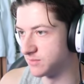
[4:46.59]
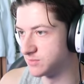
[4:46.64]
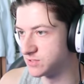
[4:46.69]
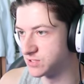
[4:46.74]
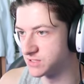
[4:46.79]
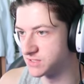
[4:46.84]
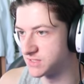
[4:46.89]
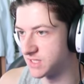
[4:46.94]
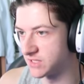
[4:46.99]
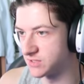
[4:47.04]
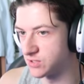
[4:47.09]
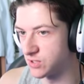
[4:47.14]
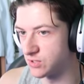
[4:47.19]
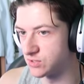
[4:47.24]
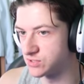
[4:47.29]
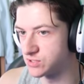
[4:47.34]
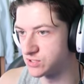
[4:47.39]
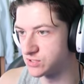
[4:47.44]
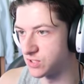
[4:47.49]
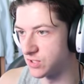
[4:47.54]
I just I
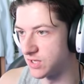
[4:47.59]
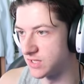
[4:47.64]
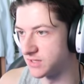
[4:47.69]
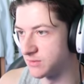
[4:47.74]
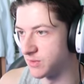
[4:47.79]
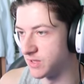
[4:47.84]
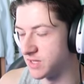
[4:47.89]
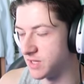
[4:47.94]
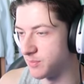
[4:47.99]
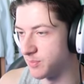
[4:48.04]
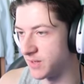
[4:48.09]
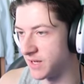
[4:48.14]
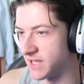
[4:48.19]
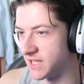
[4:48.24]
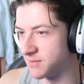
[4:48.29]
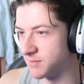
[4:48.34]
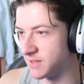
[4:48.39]
don't just don't like the way they play,